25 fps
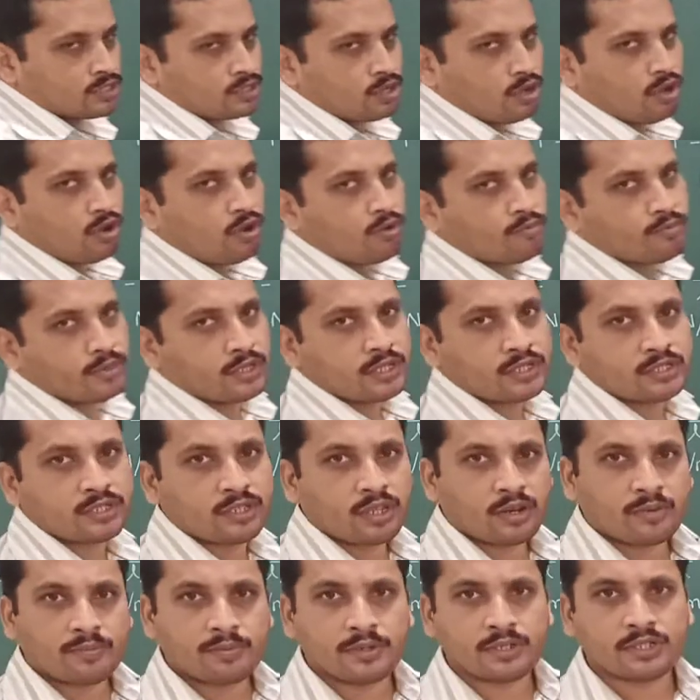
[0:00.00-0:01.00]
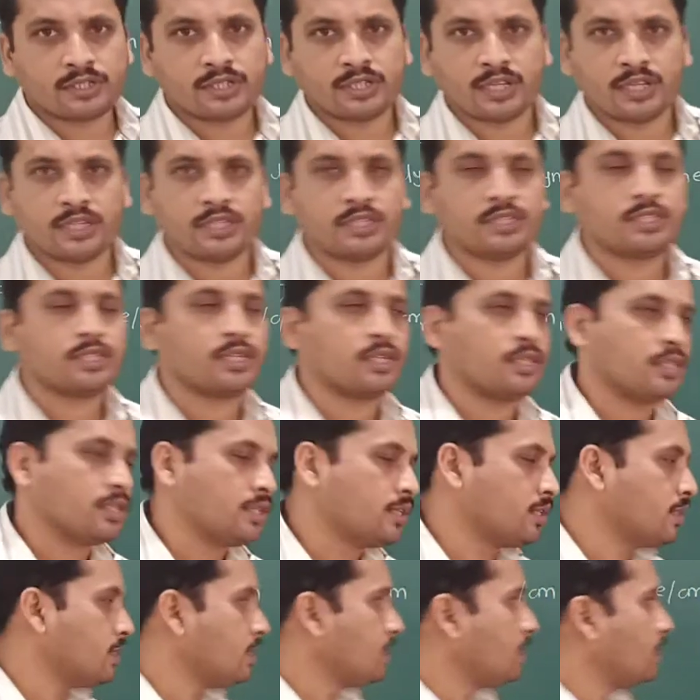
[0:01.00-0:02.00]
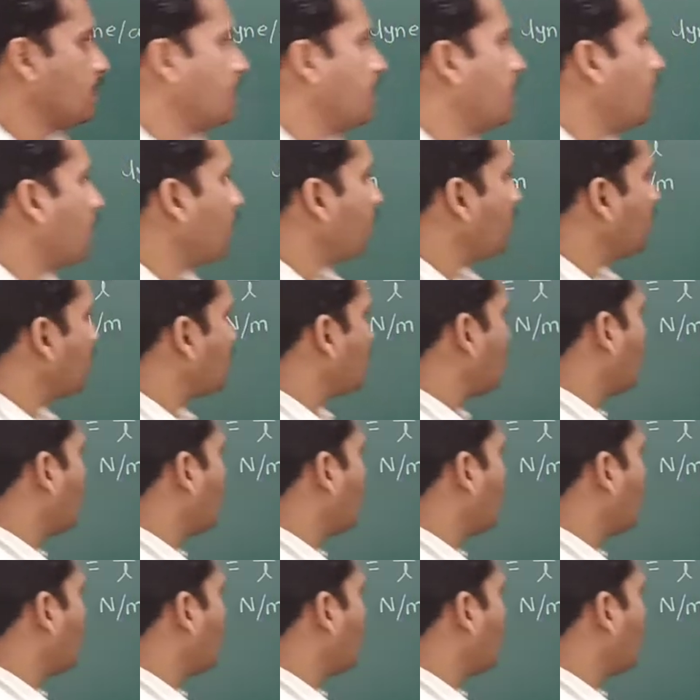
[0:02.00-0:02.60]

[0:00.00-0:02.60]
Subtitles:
of this surface tension? The dimension